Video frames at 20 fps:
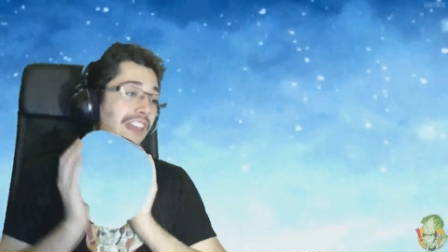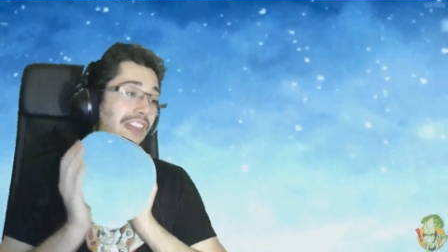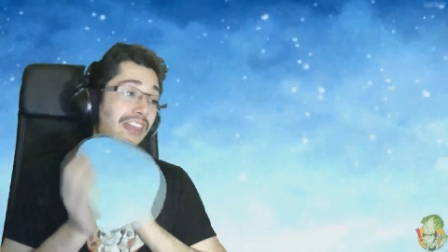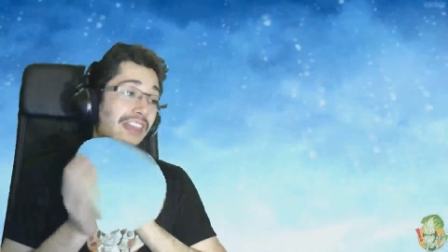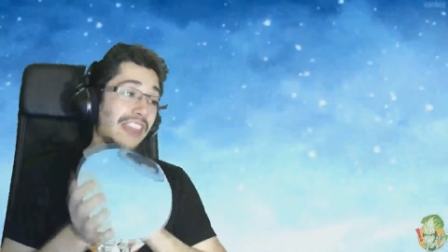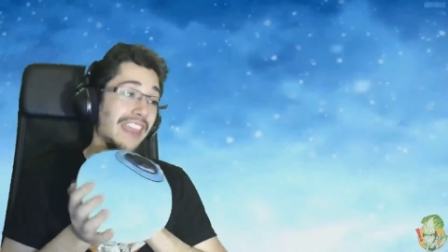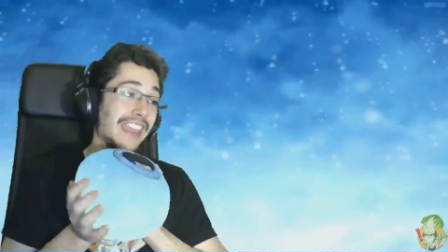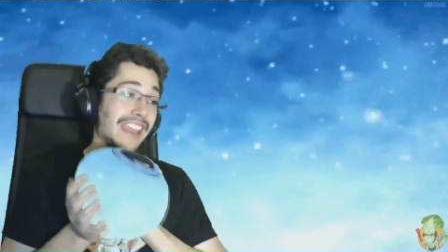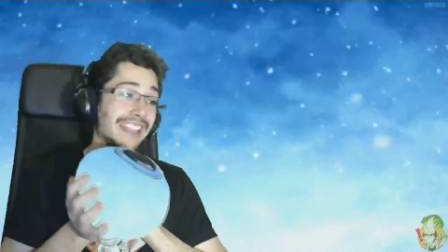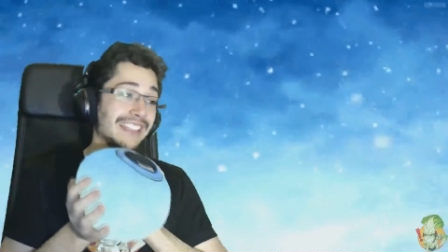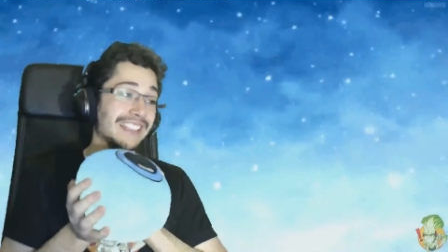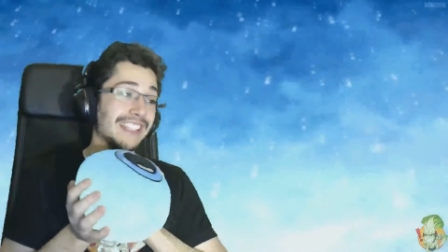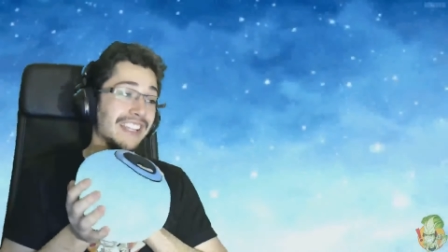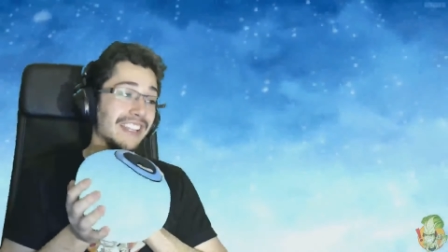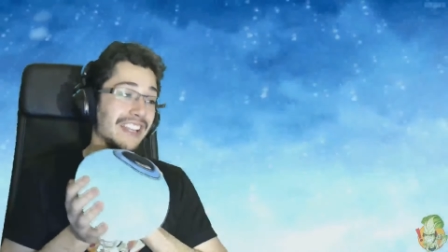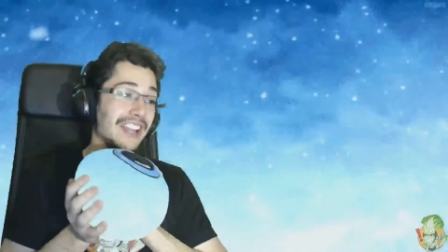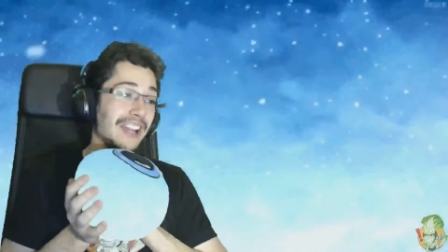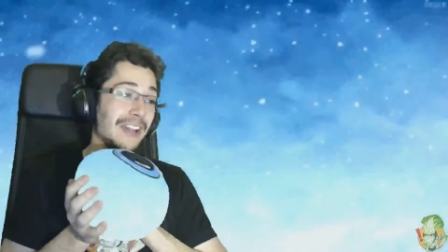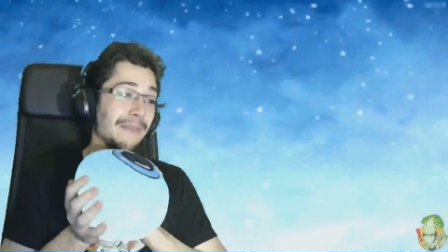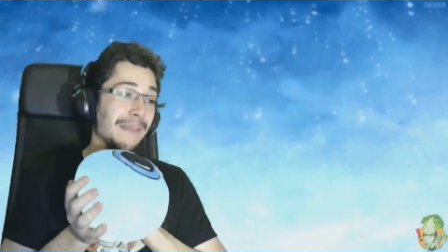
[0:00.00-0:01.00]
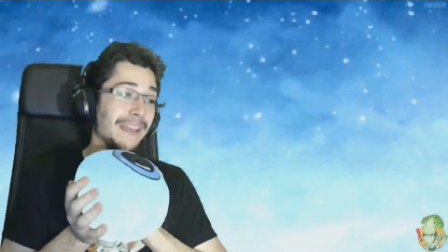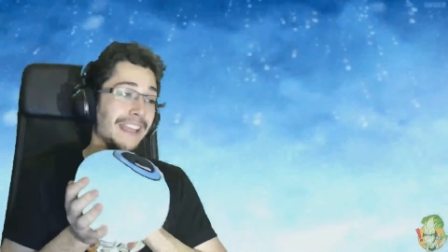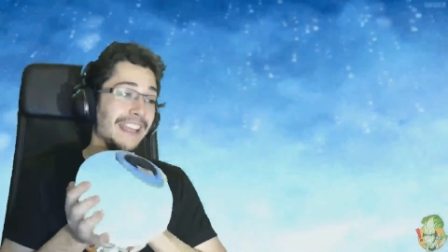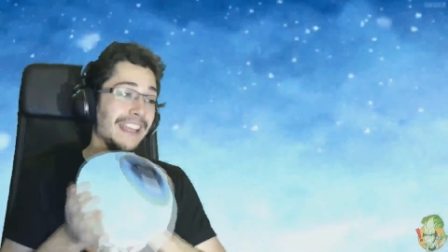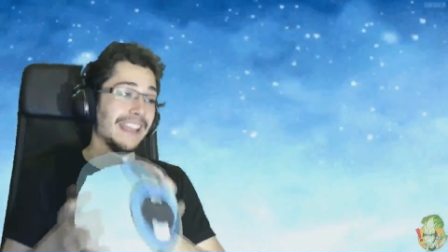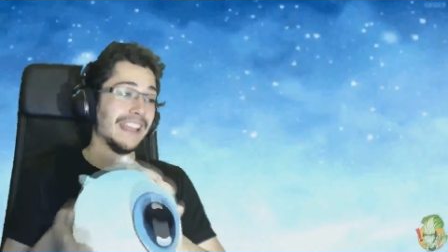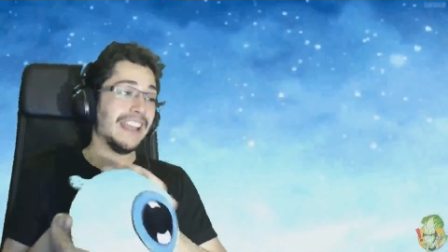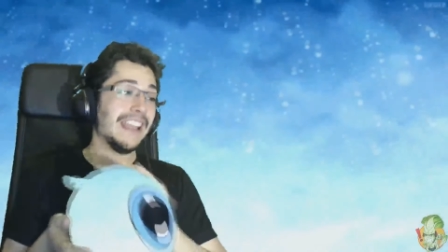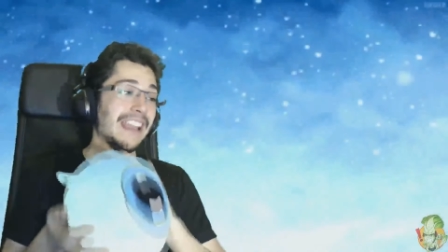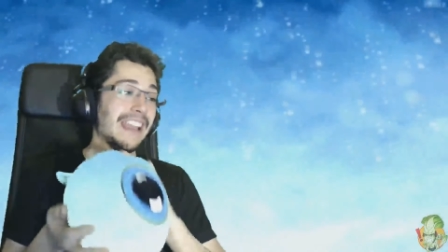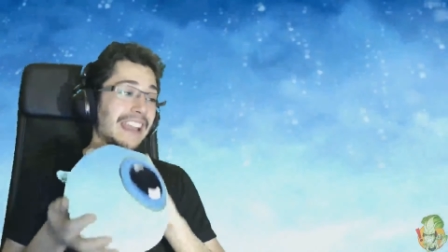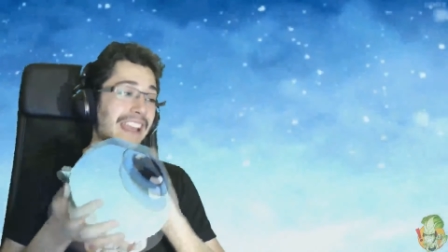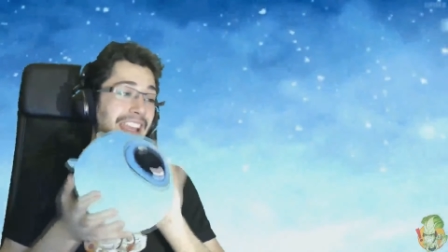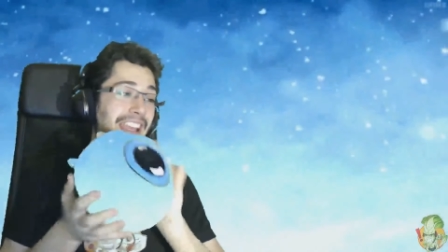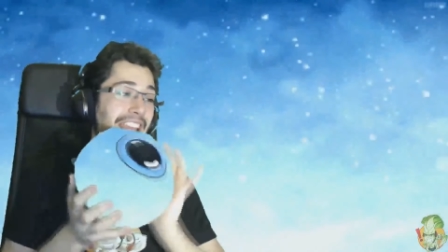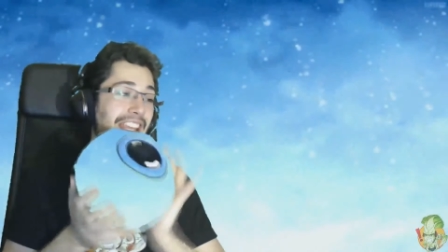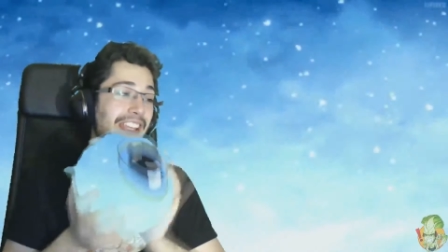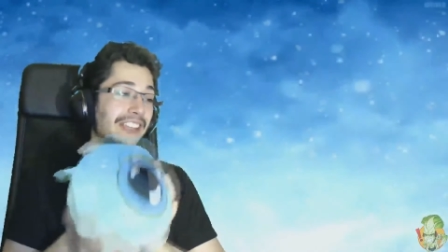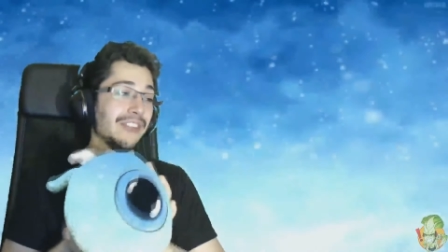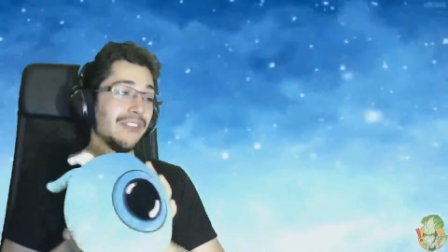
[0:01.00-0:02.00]
things are coming
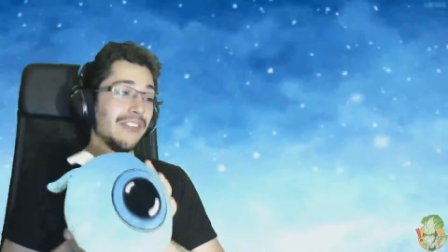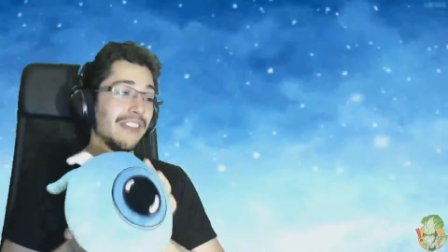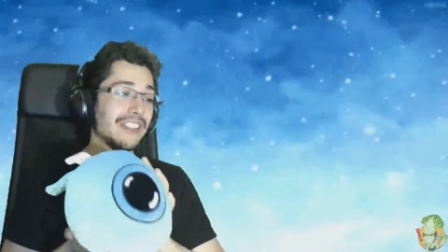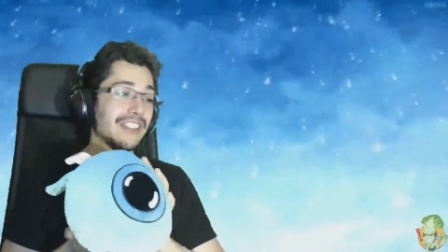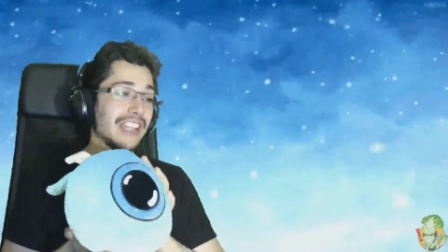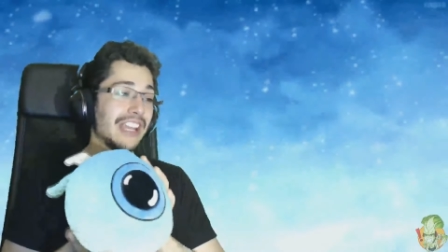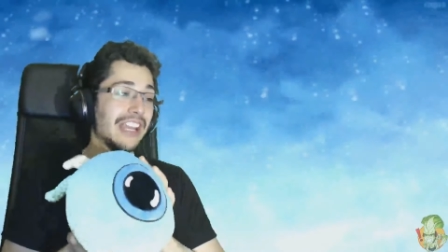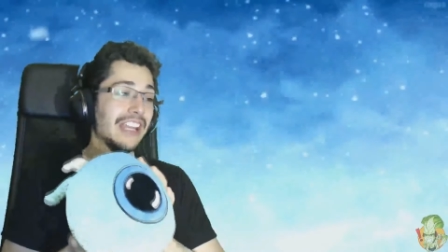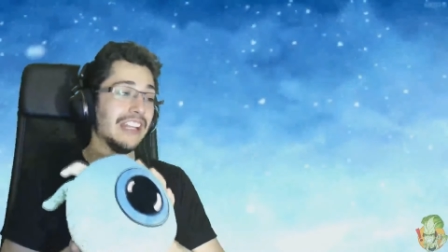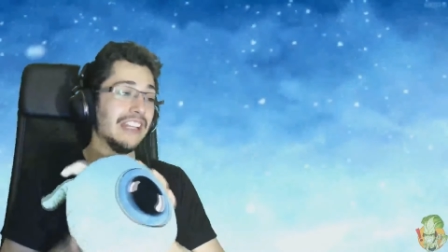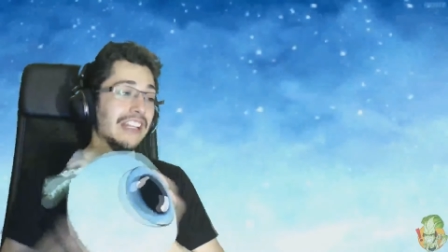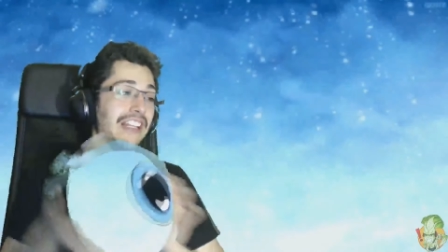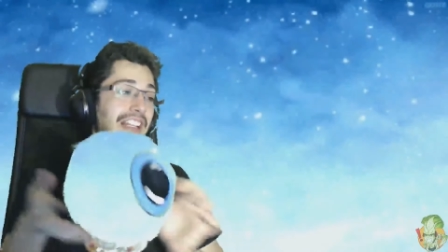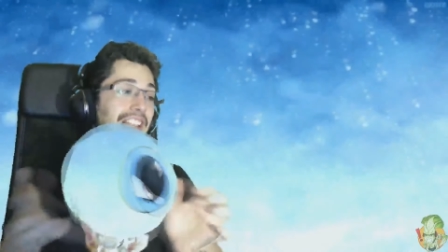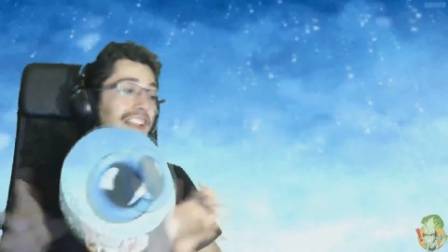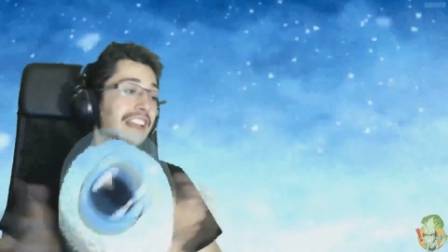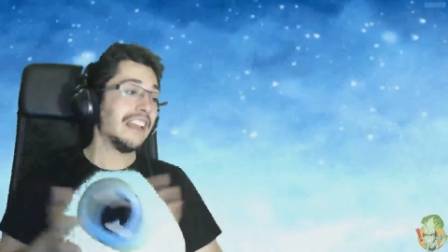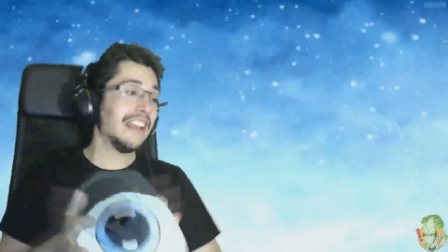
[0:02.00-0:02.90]
into the channel.